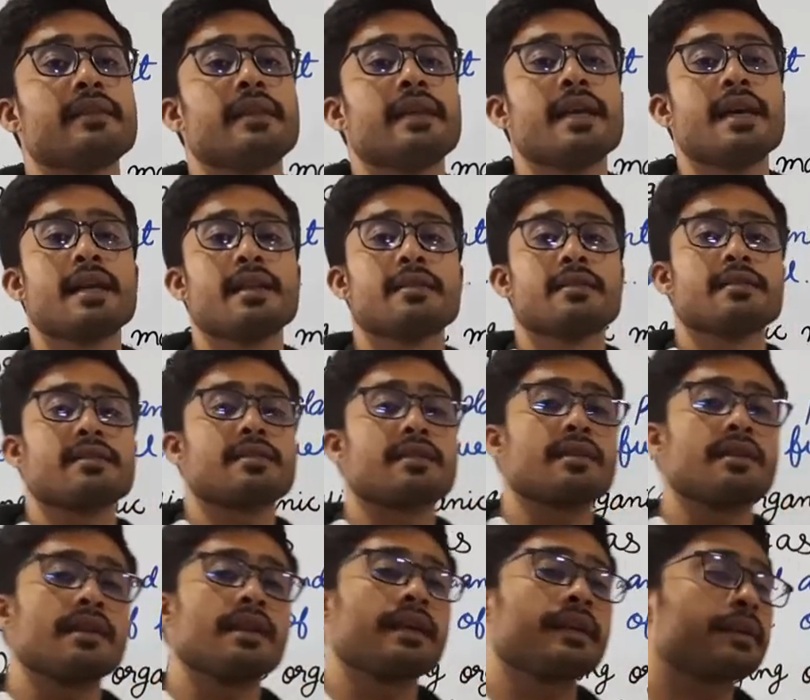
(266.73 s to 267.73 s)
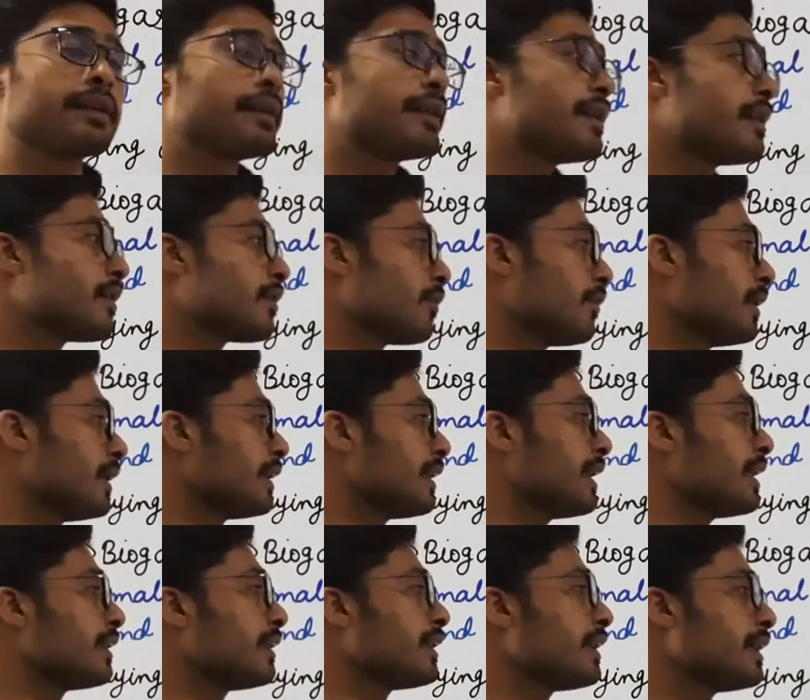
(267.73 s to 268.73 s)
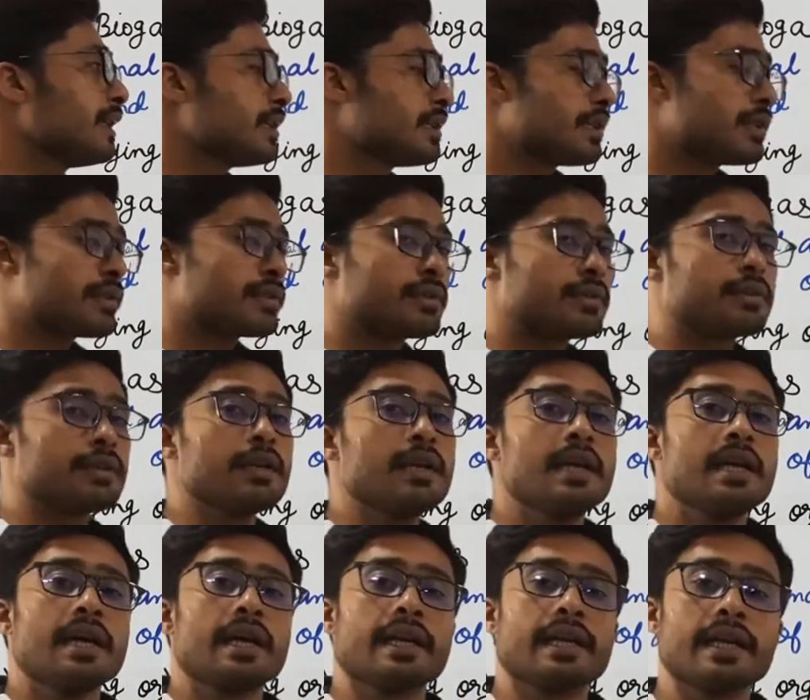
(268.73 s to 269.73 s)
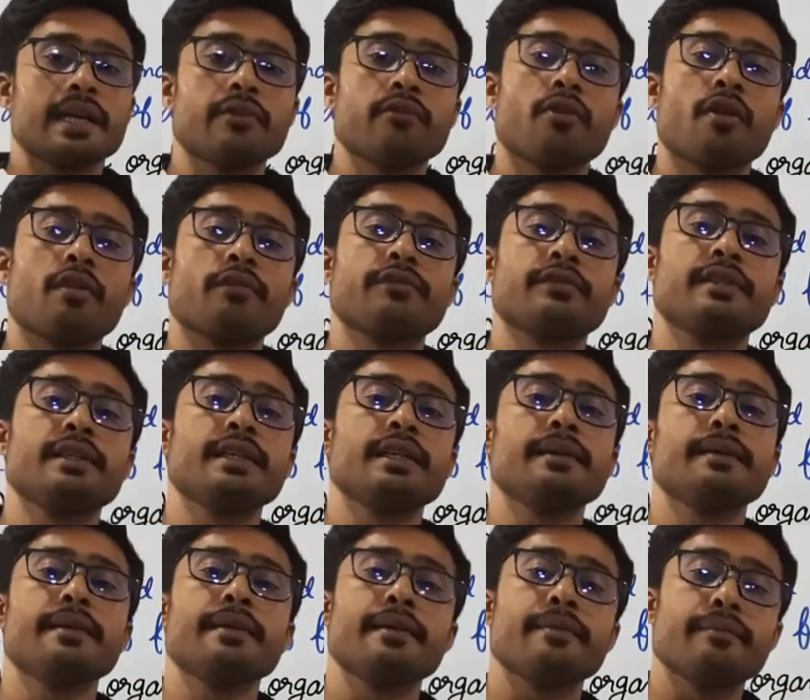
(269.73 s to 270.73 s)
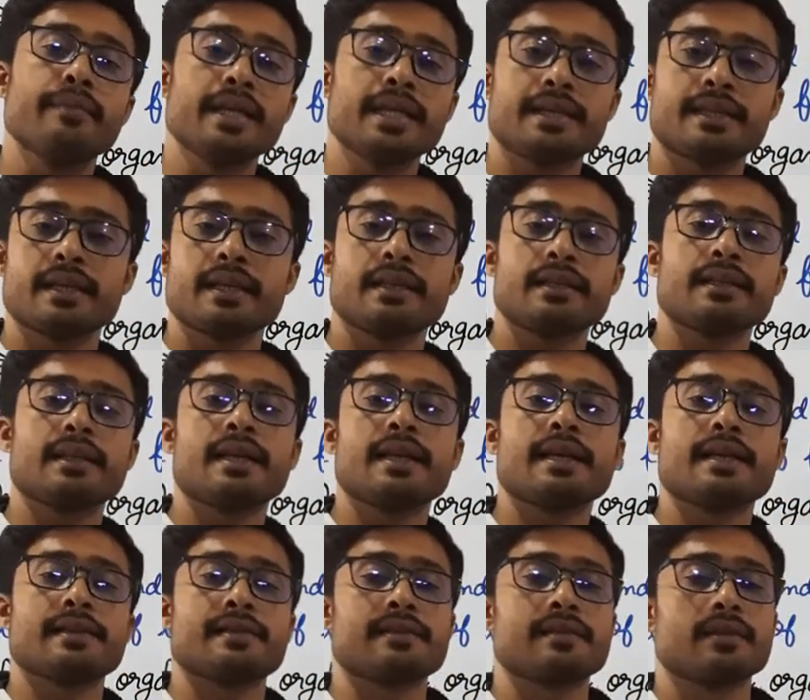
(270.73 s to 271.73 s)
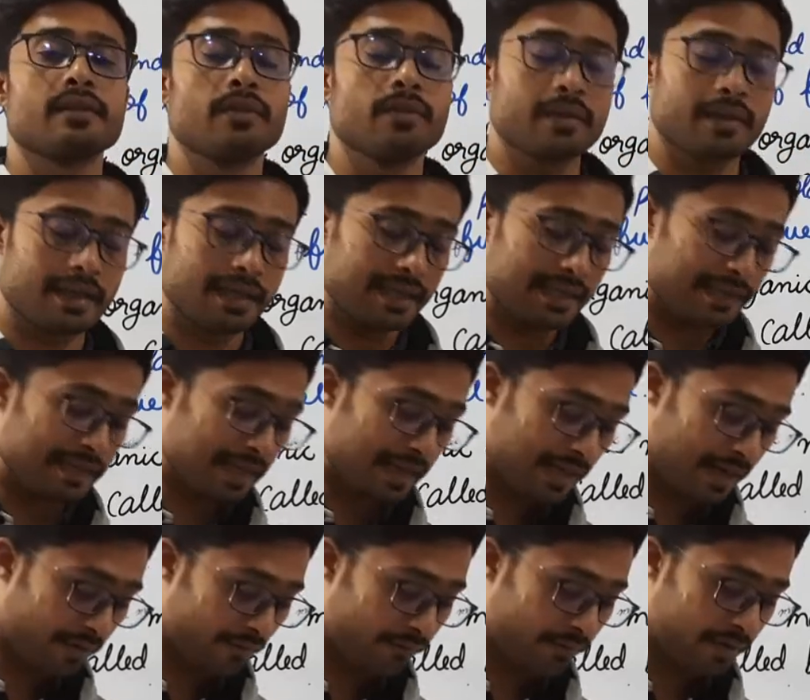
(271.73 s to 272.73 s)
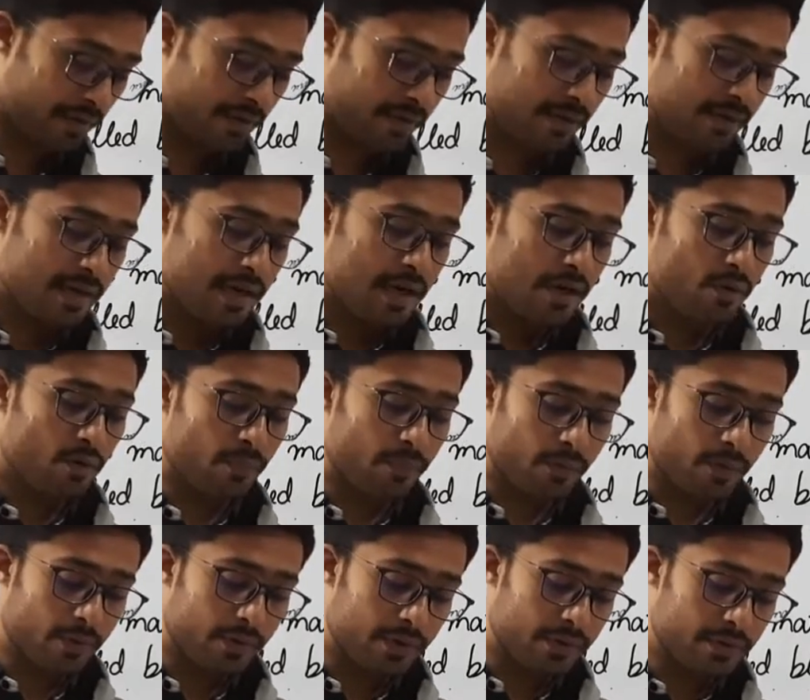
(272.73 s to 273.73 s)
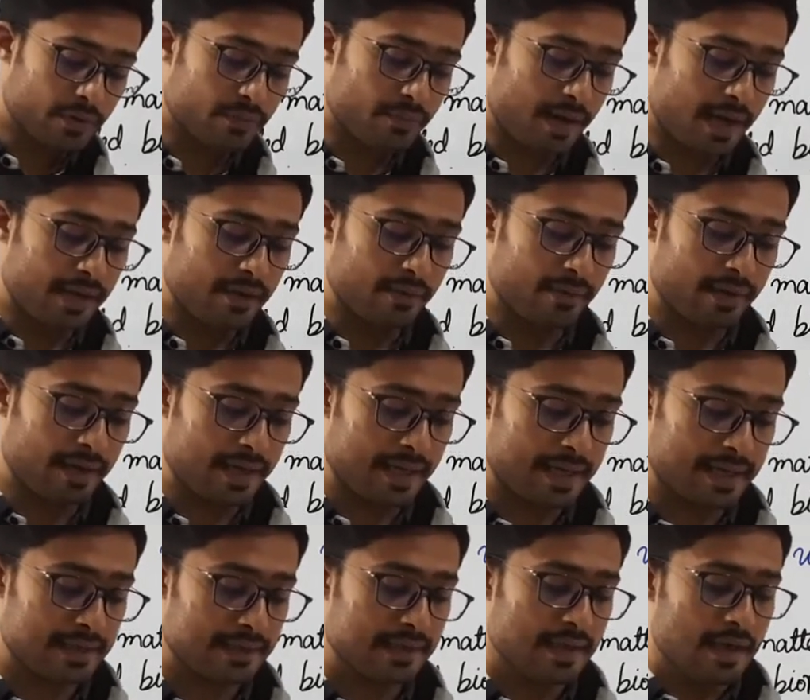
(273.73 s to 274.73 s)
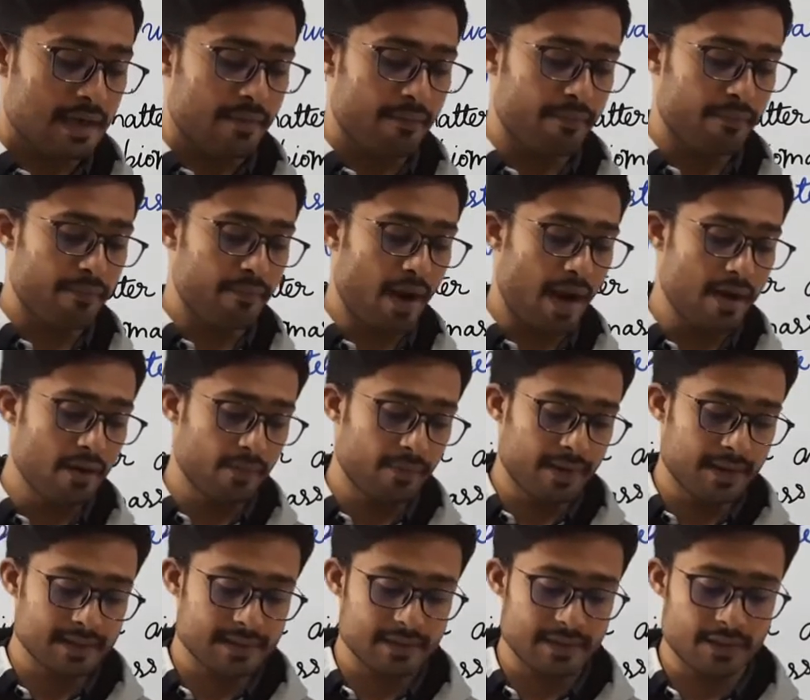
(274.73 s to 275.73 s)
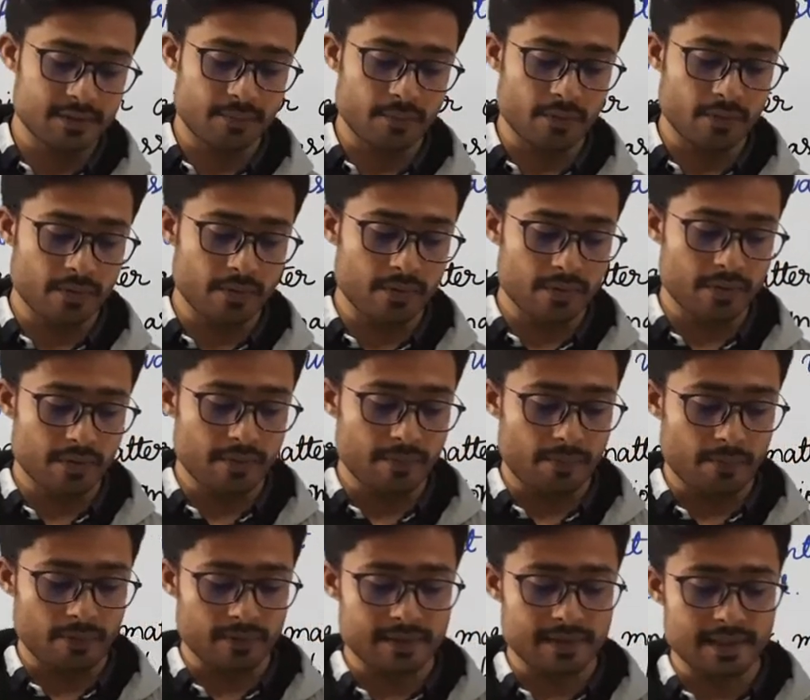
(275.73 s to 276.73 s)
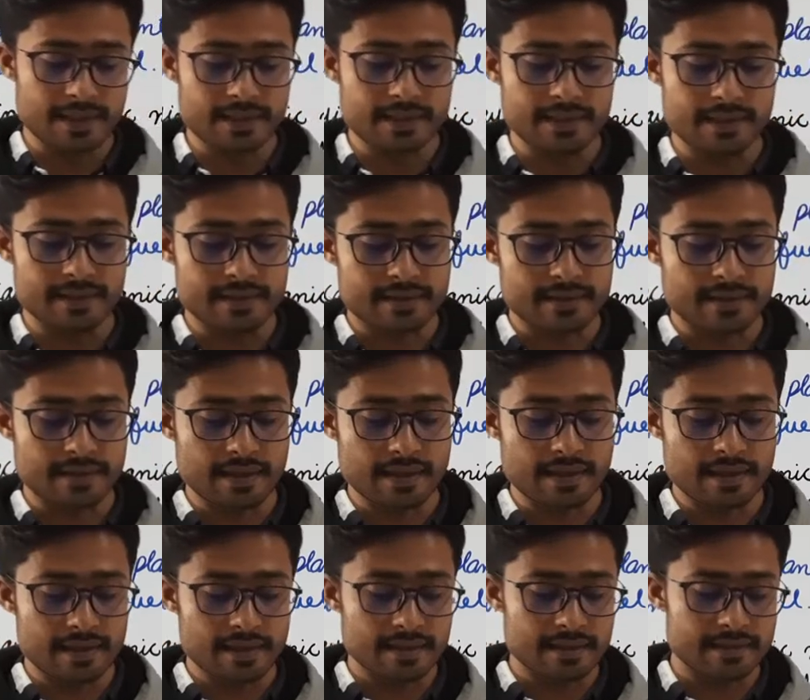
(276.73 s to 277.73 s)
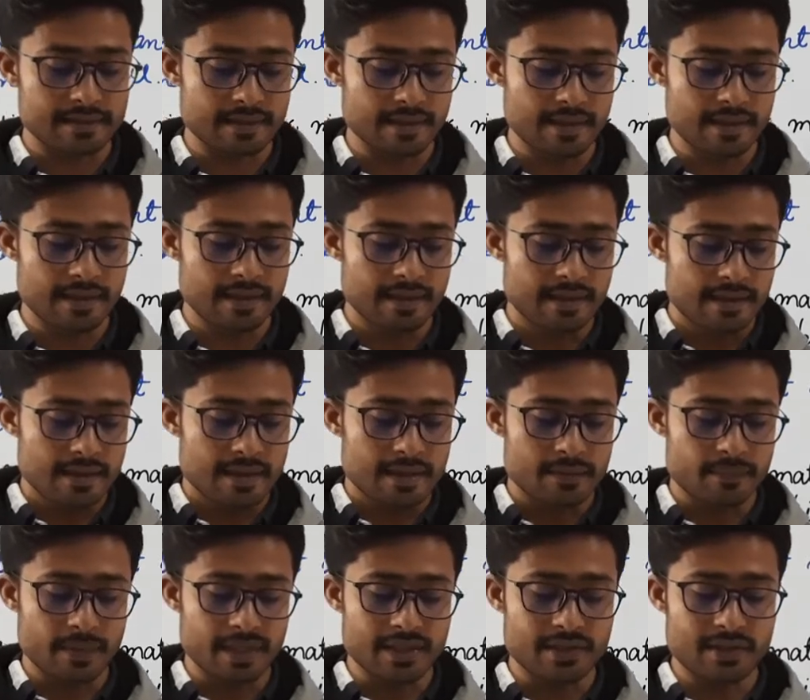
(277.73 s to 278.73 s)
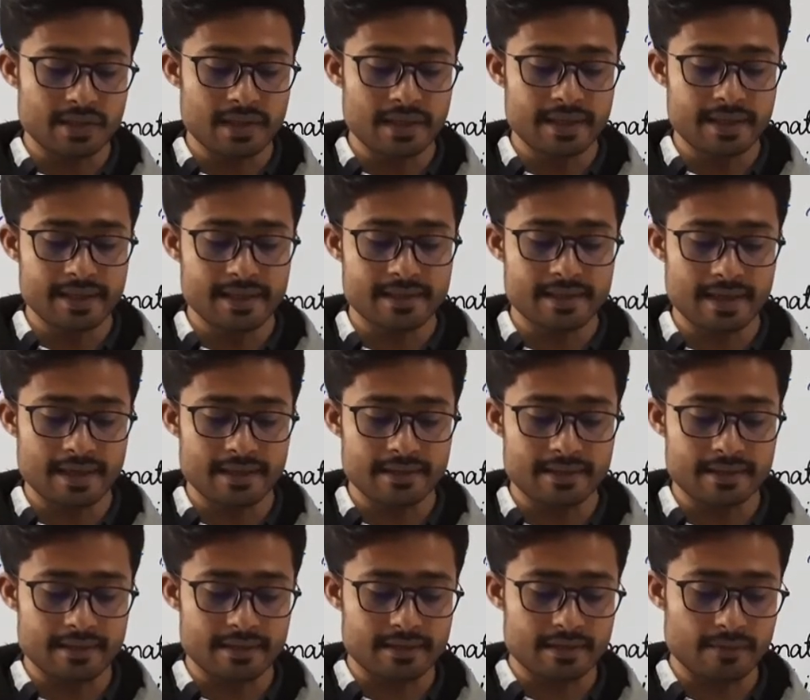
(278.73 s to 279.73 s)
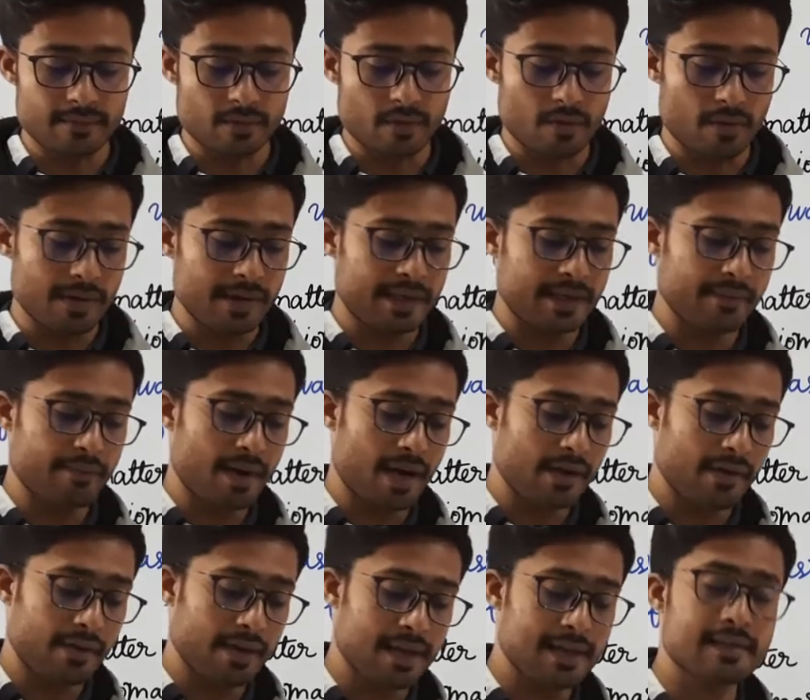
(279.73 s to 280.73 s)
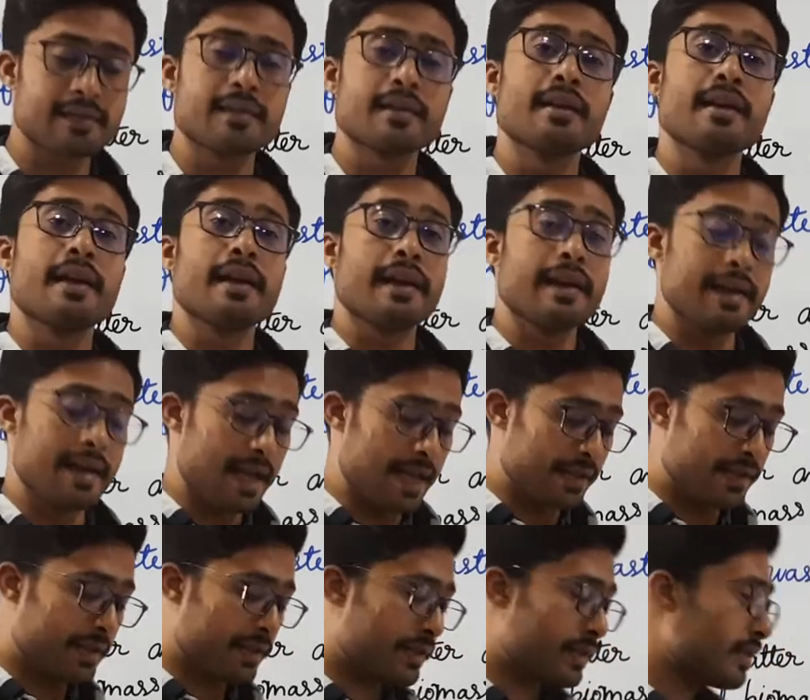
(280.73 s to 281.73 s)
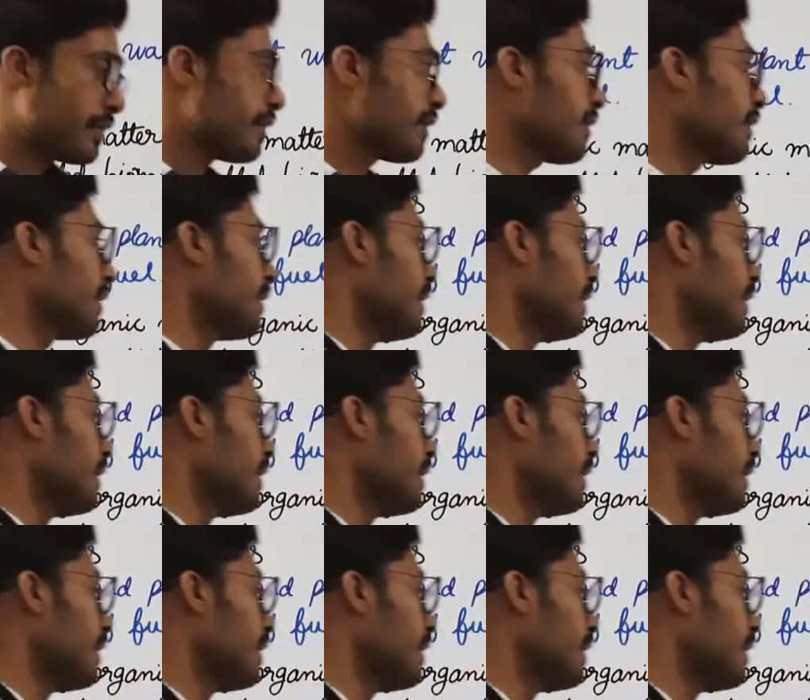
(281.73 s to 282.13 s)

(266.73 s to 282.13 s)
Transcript: they are just collected at one and they just give off the methane gas, okay, then after, to produce biomass is processed in specially designed system called the biogas digester.